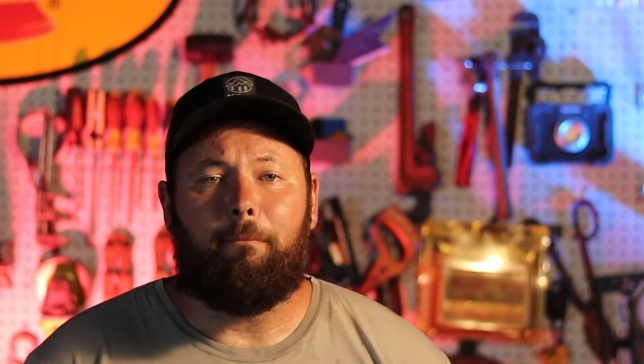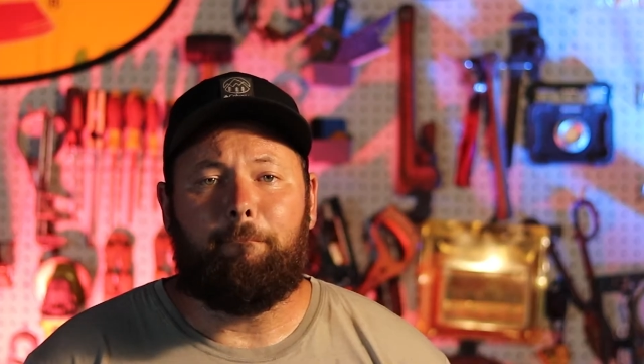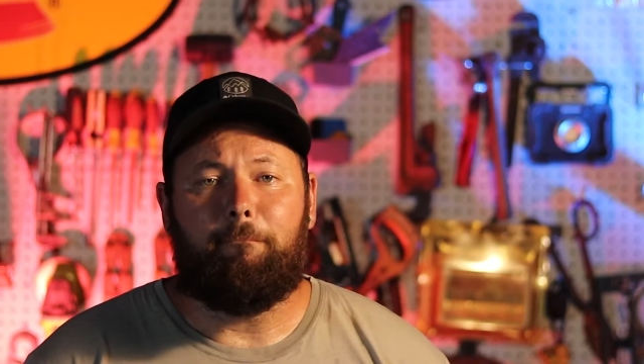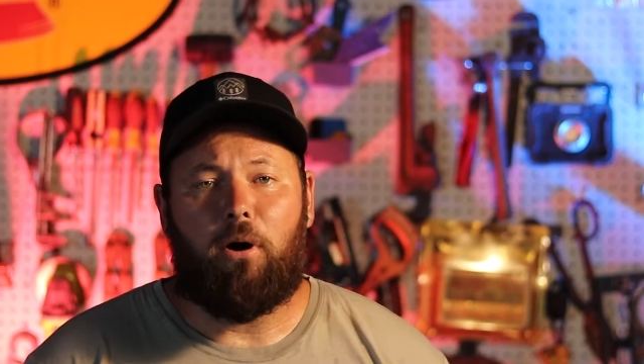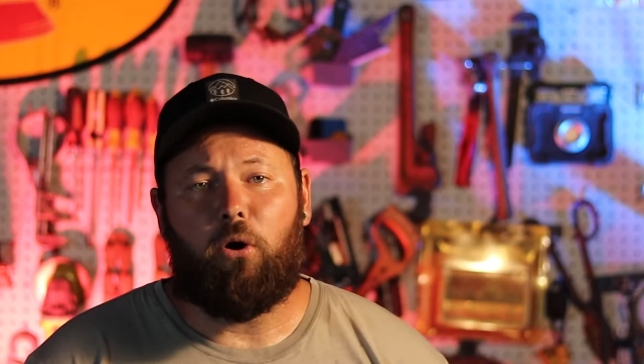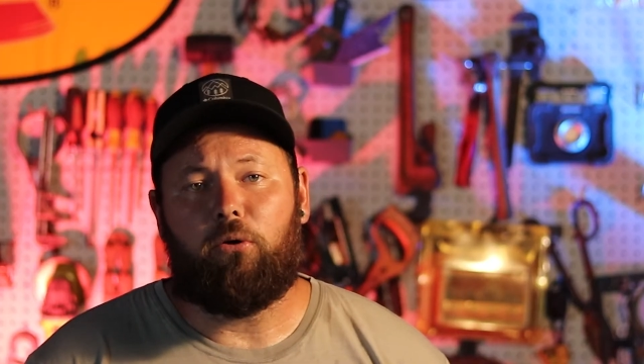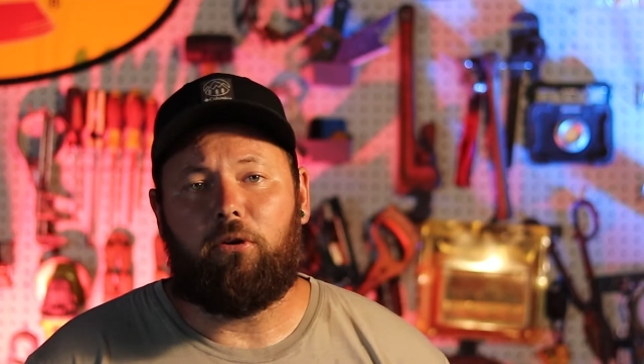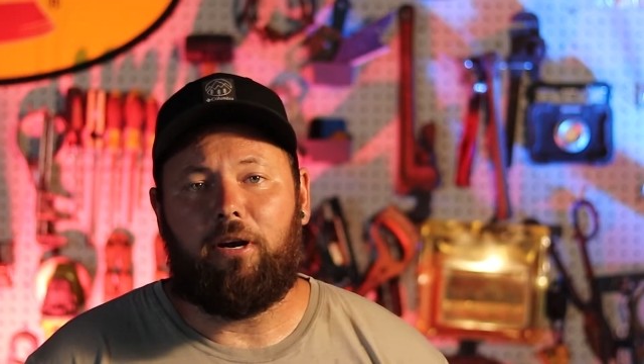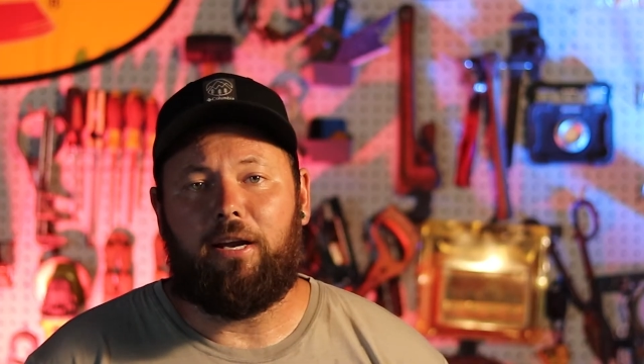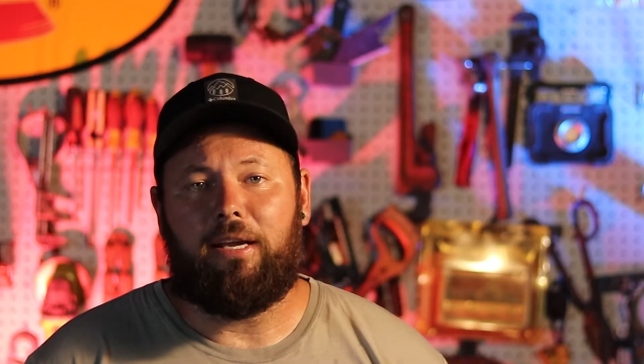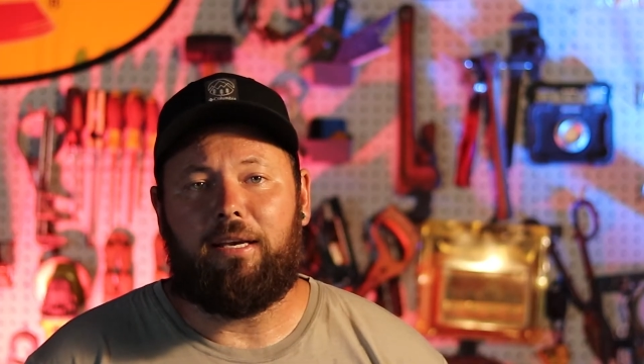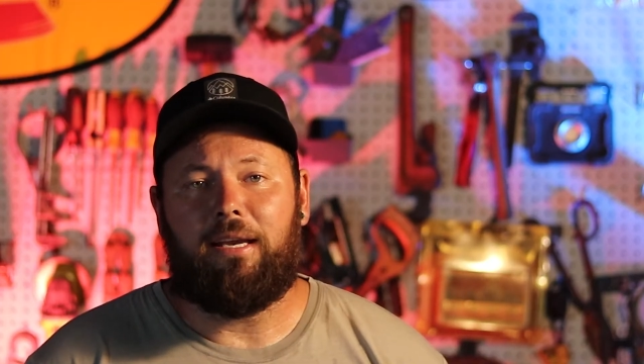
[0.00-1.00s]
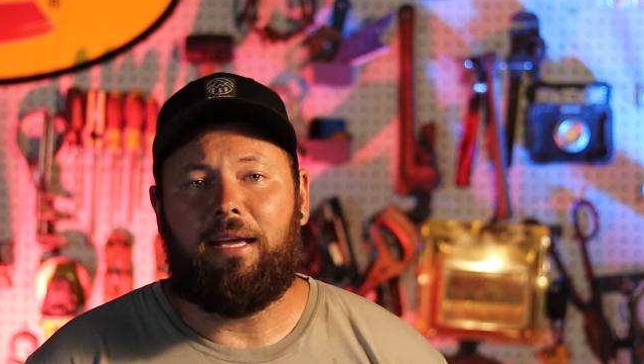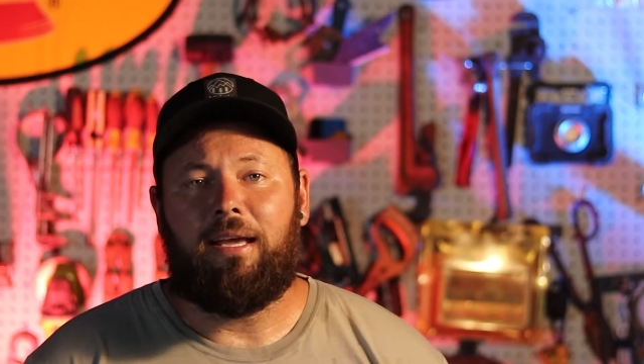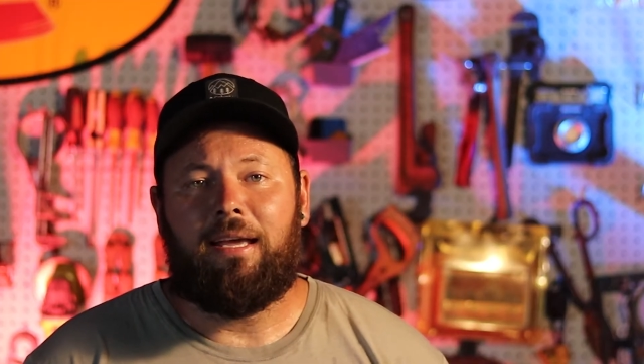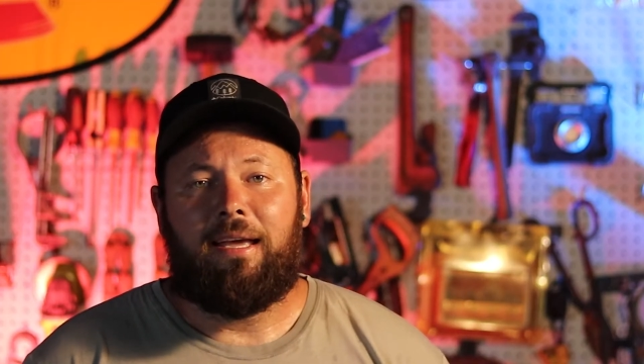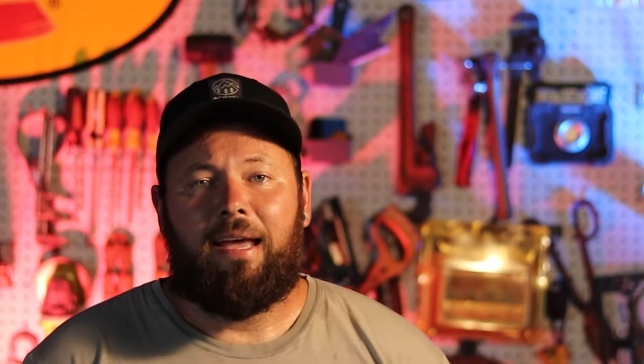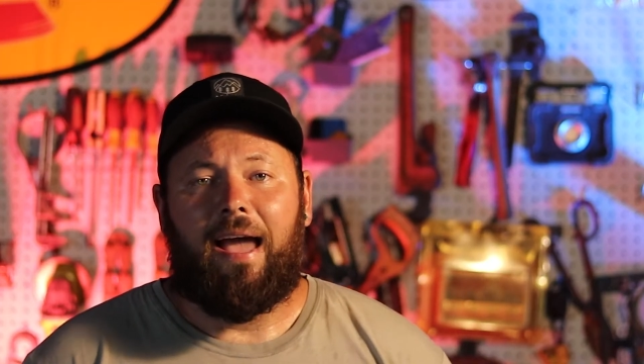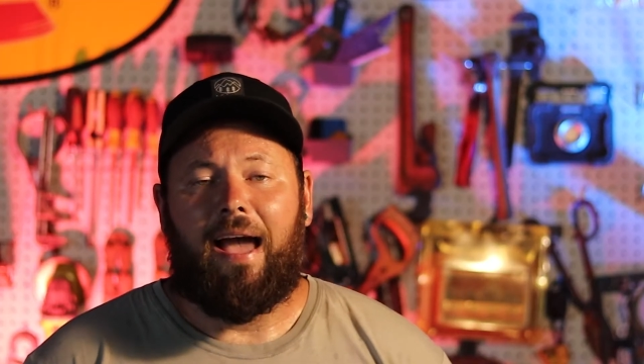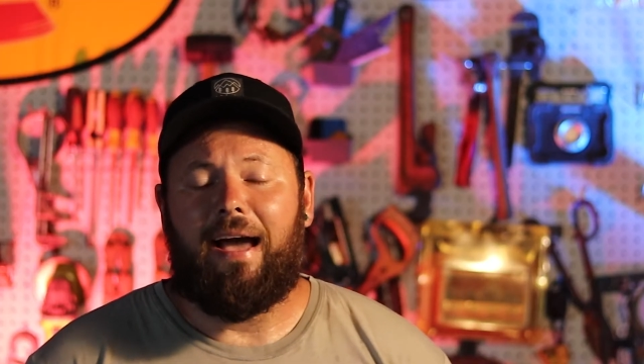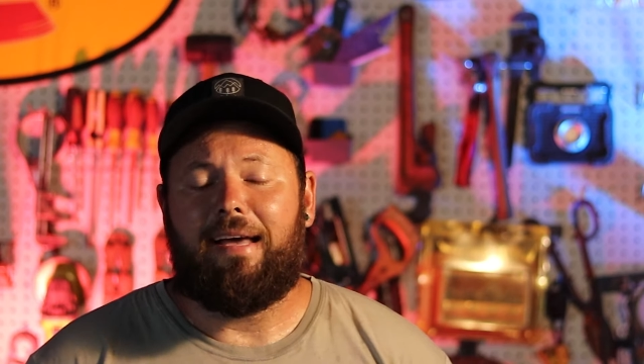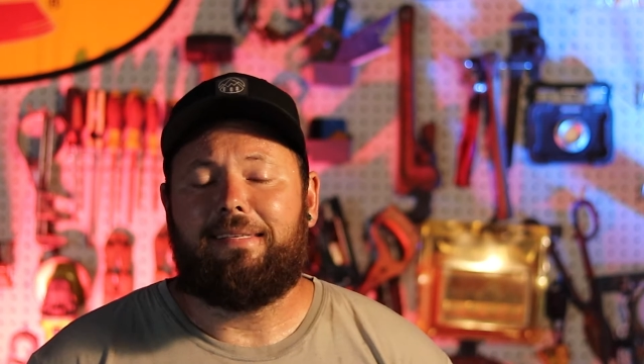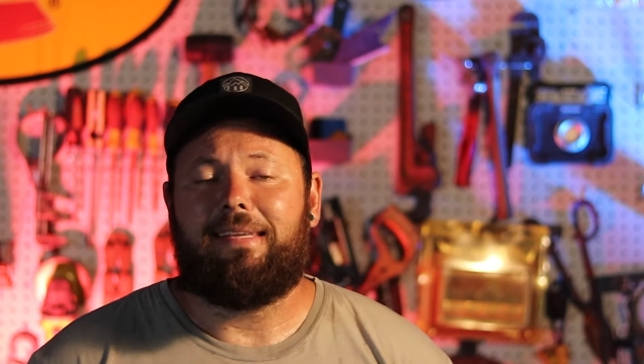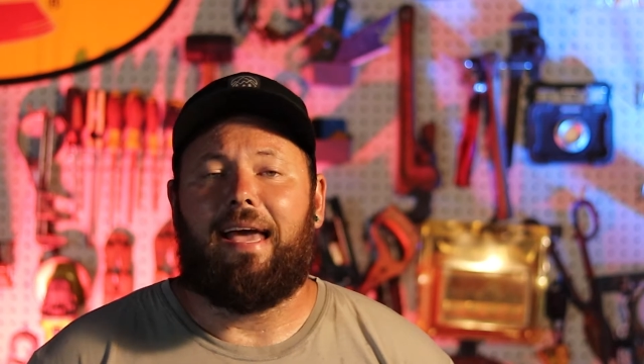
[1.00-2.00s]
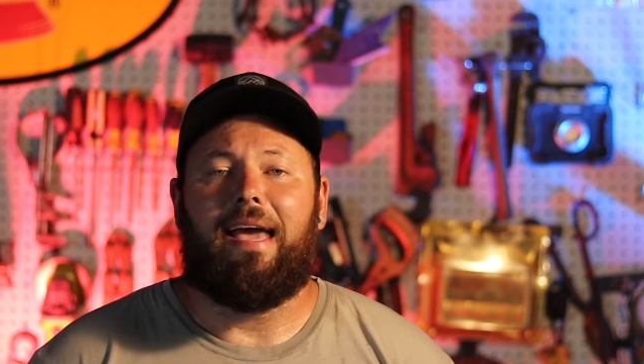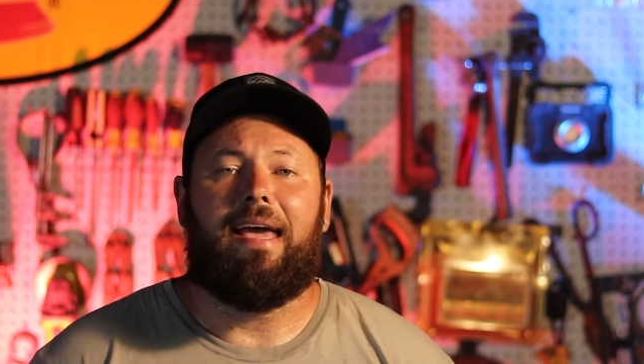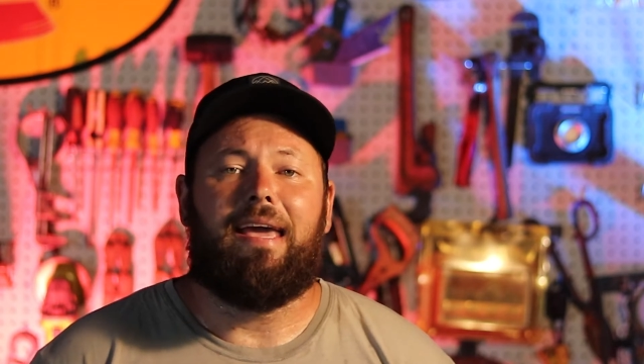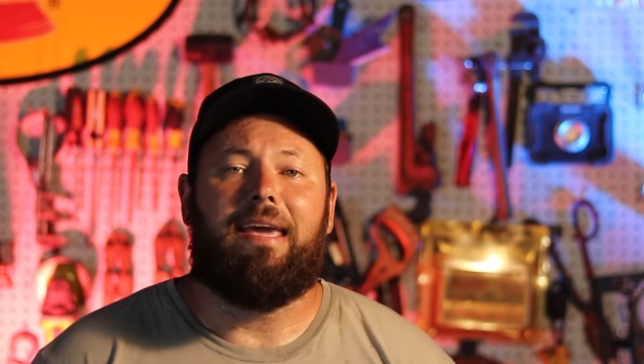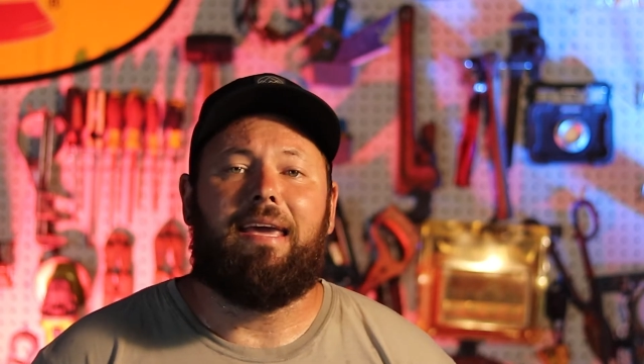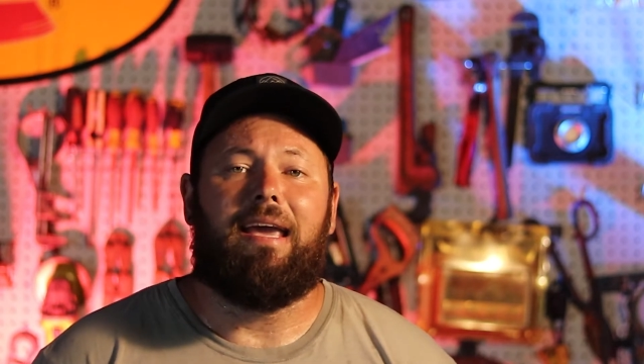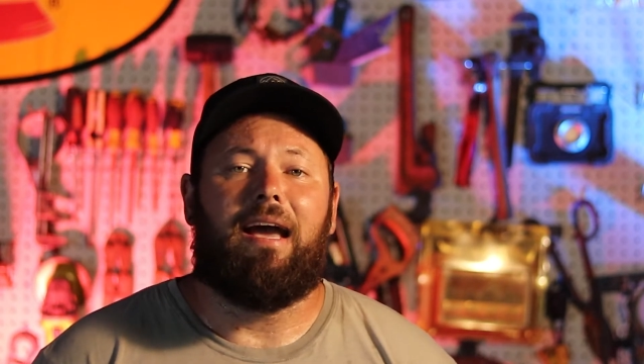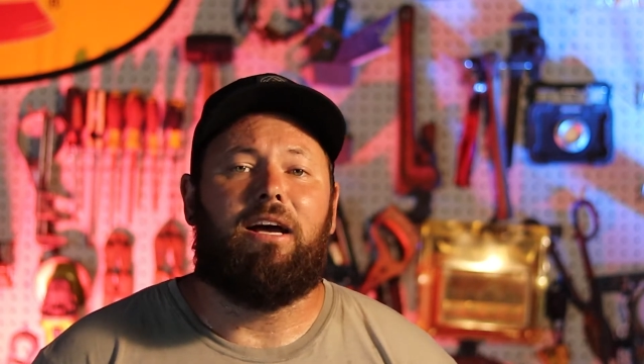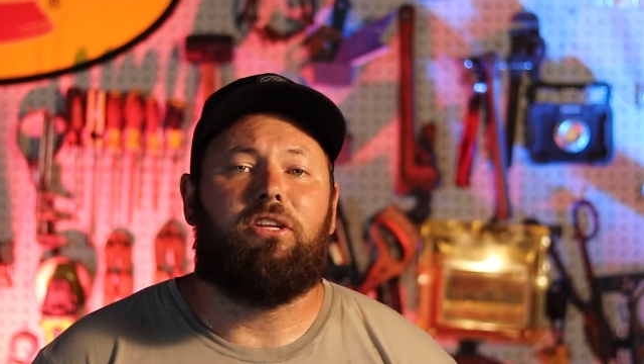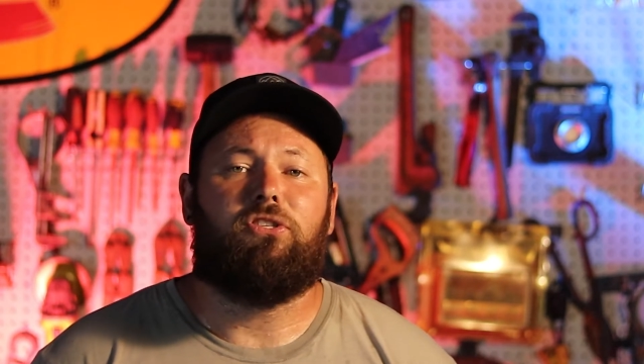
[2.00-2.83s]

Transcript: Motoring has a